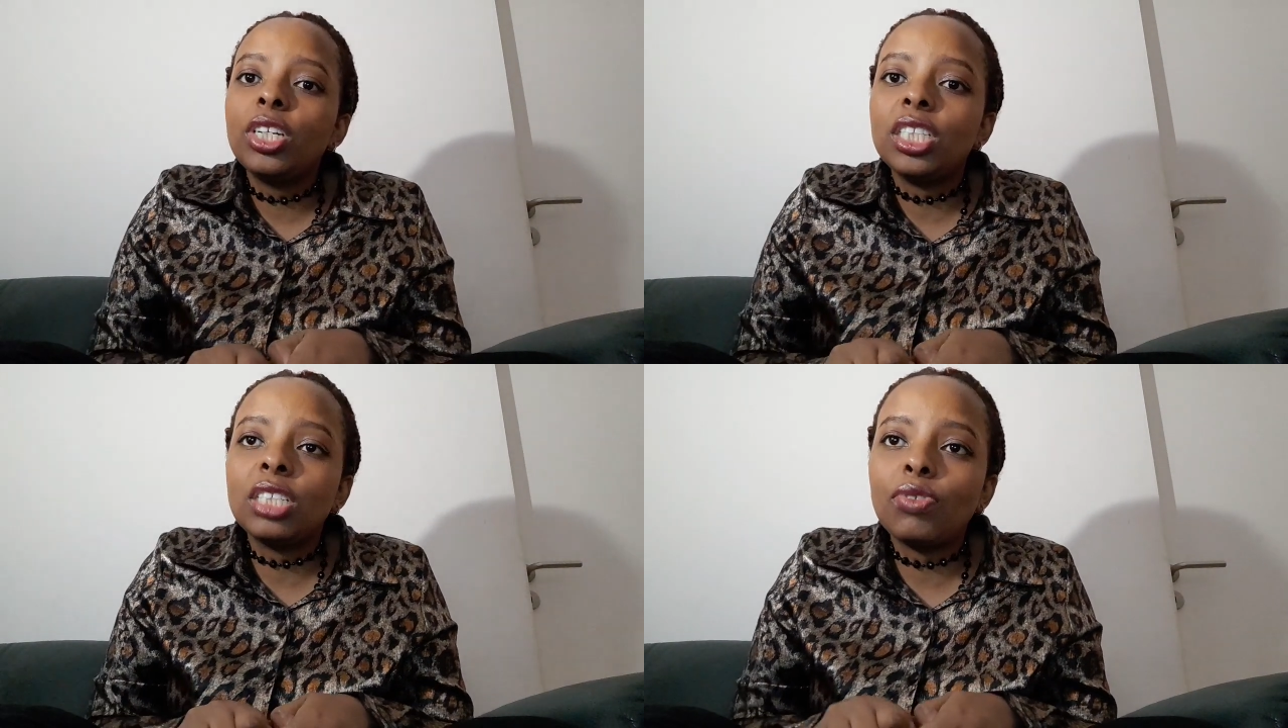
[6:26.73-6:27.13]

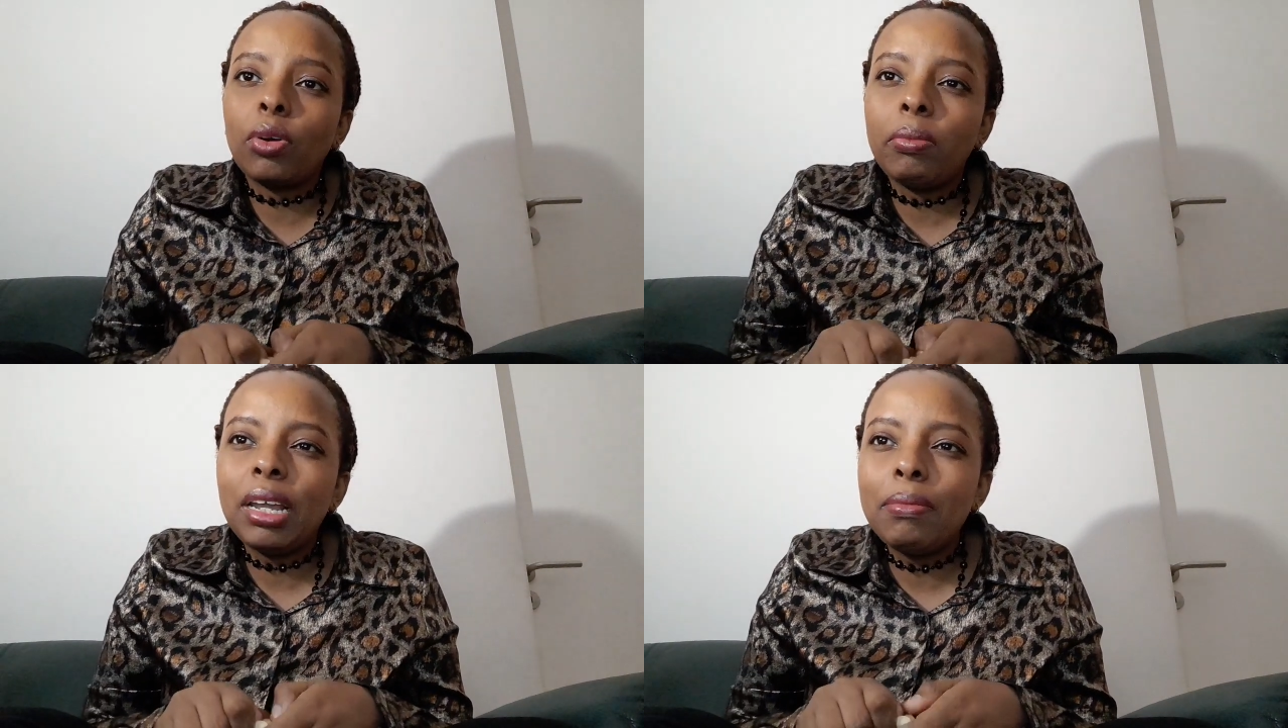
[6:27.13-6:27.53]
is
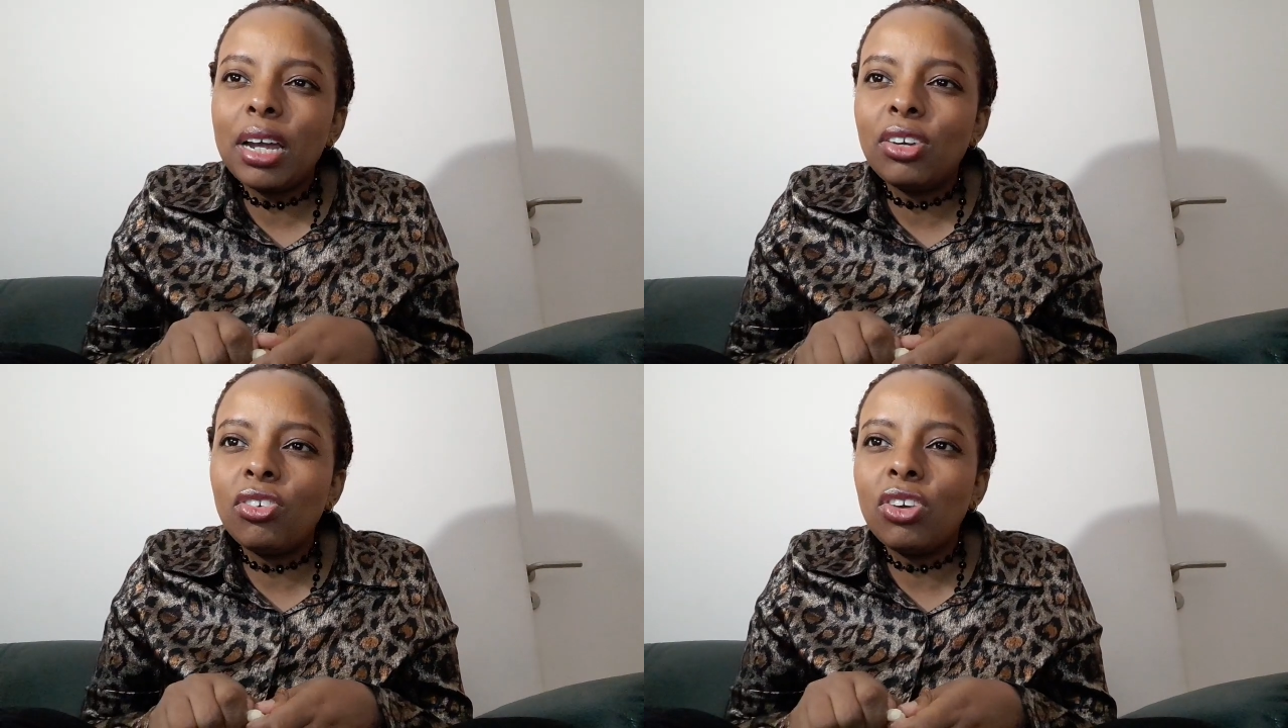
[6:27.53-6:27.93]
from
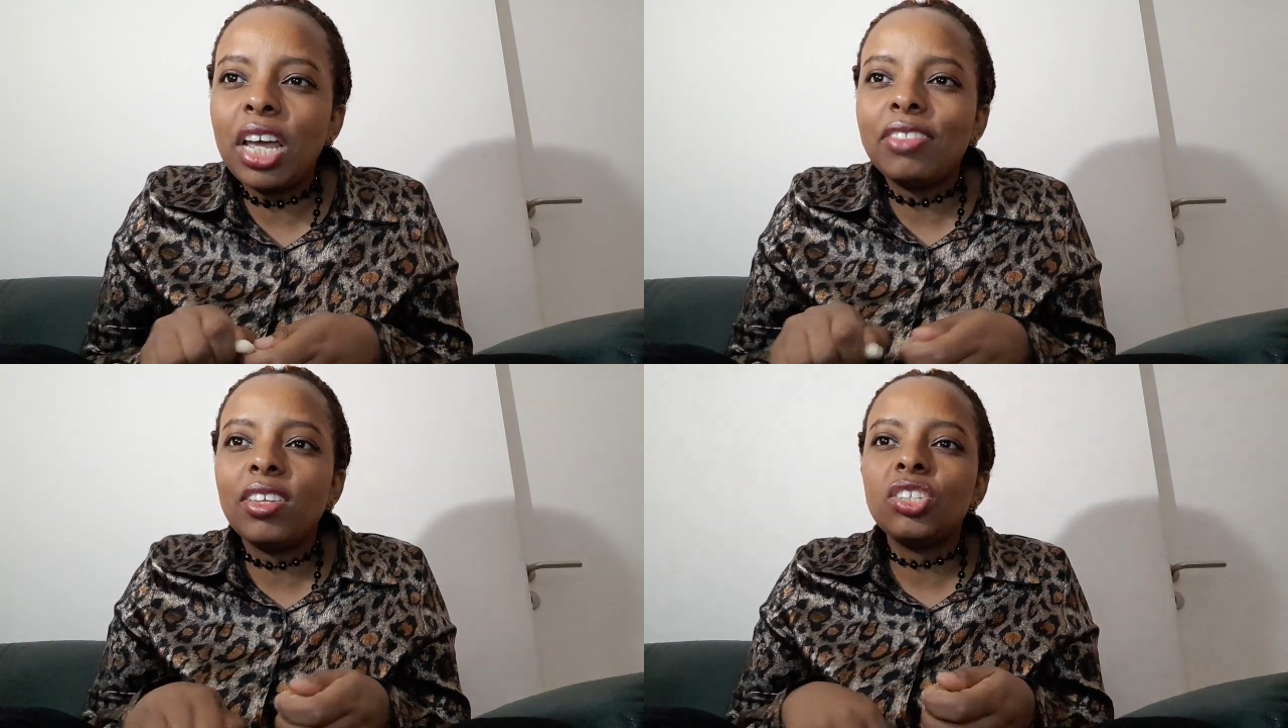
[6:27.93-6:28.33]
Lebanon
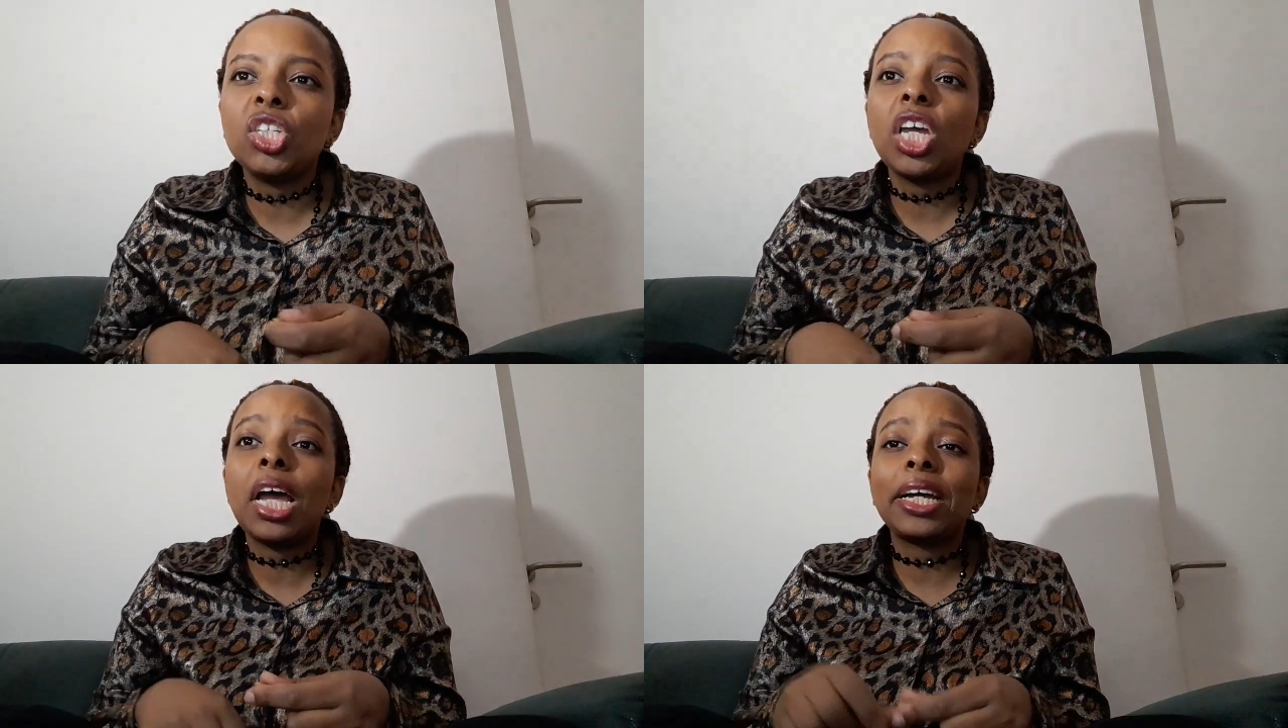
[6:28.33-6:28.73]
and they
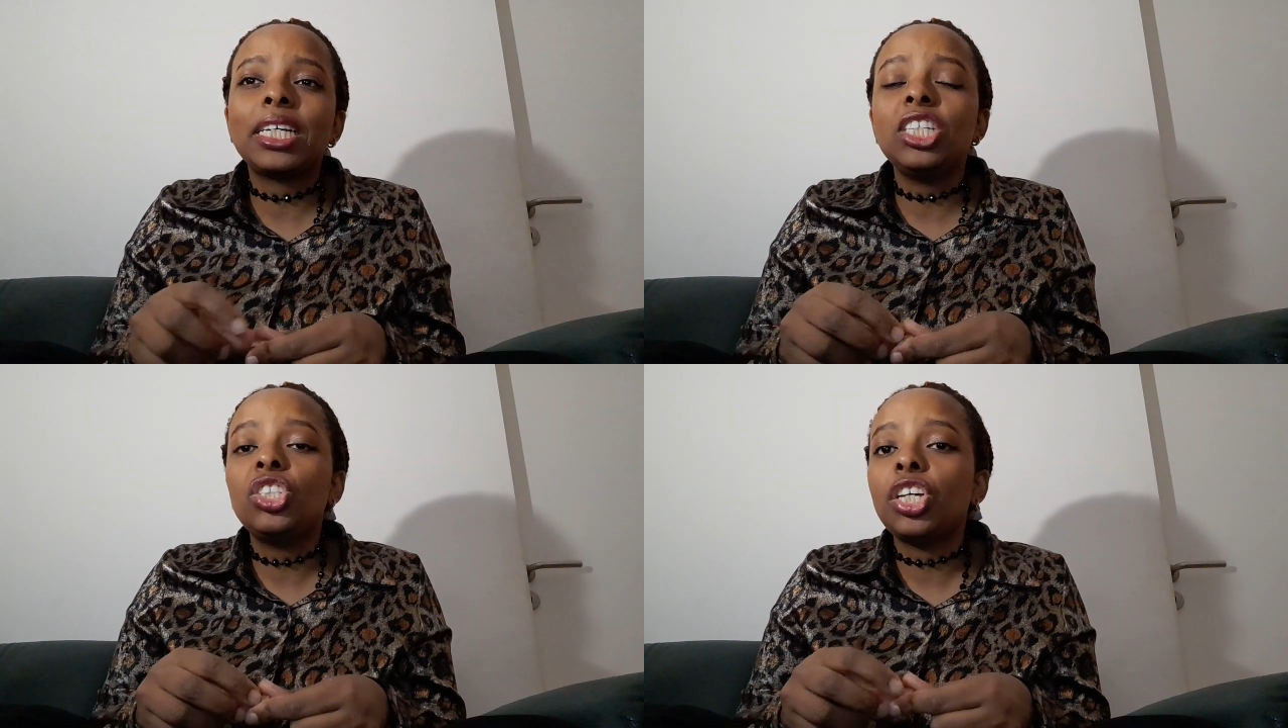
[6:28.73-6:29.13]
share
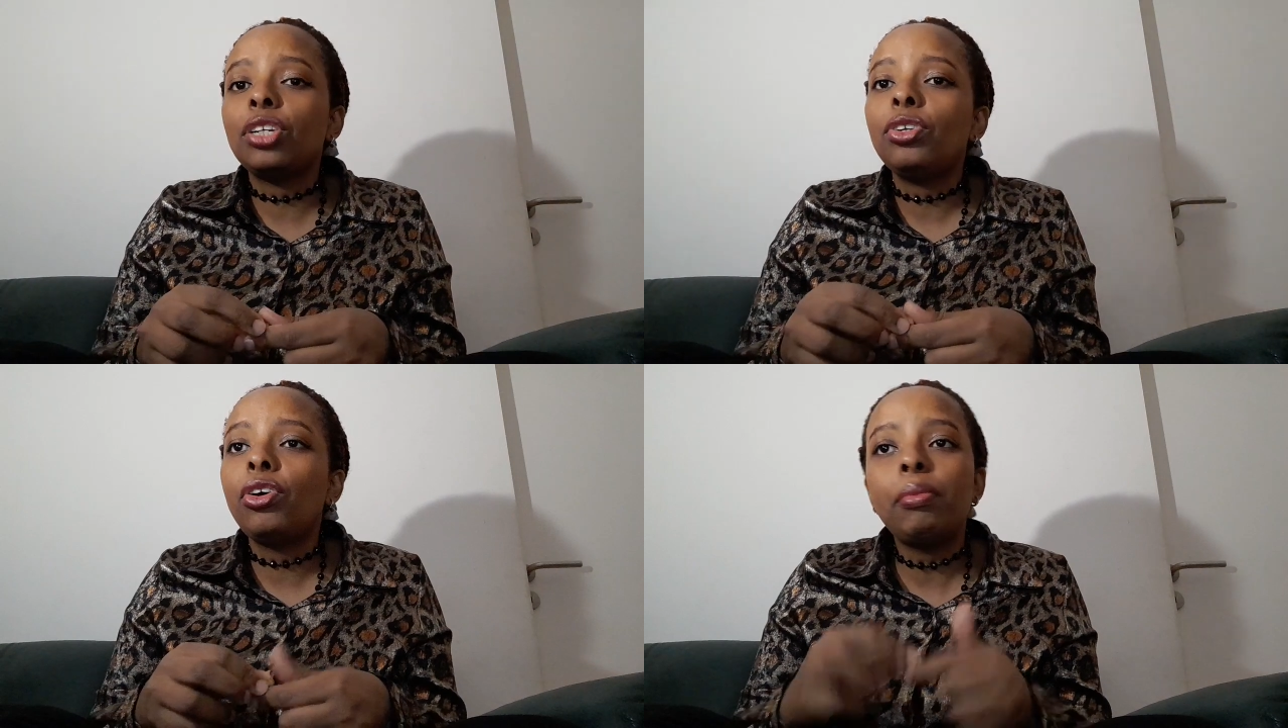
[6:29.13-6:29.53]
a
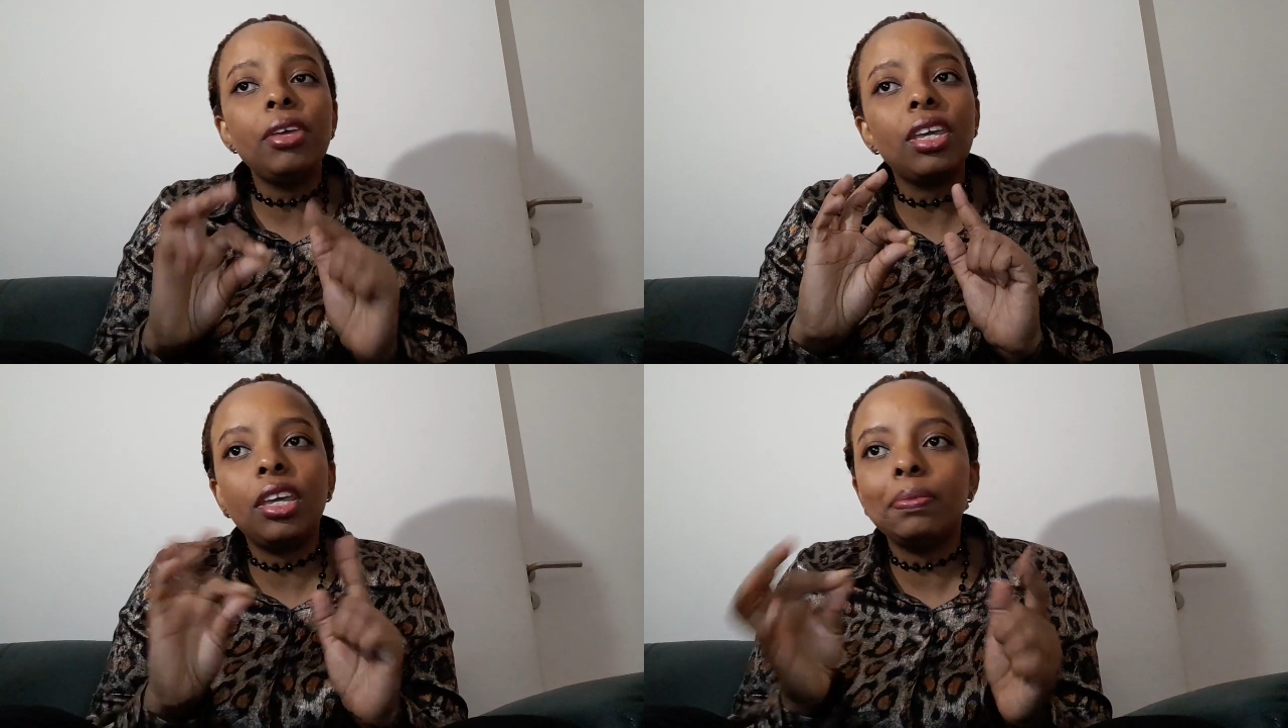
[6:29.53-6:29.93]
kitchen. No
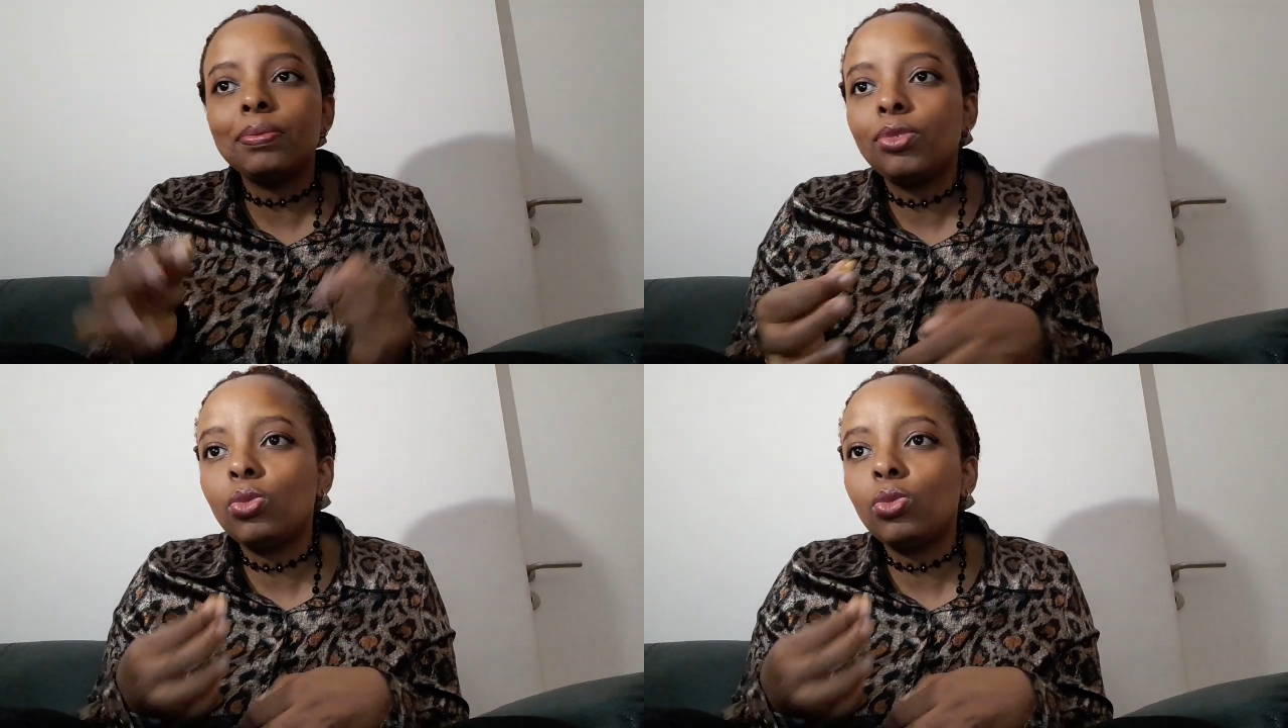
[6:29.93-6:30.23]
biggie.